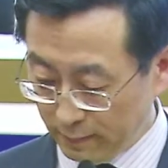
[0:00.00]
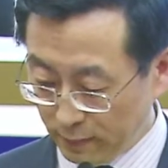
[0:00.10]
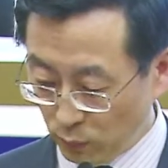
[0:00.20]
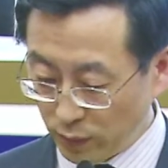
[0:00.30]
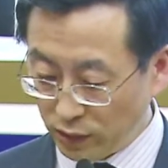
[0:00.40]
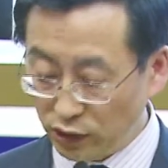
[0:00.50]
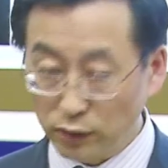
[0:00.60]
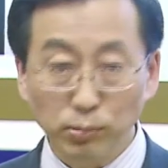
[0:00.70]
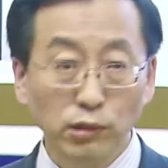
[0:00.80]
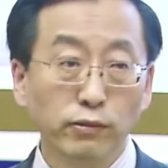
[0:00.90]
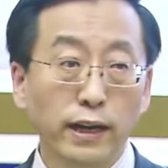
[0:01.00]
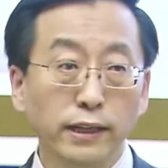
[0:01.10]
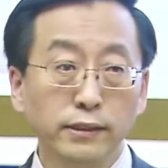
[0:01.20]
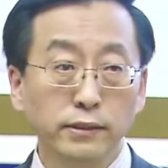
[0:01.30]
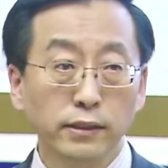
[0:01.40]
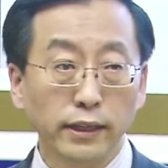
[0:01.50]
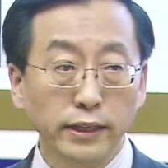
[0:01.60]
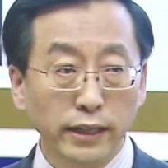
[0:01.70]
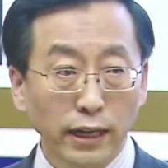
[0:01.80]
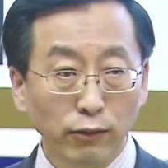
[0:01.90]
which provided
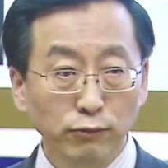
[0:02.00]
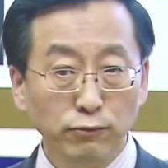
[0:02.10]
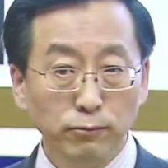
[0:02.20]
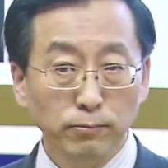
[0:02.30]
enough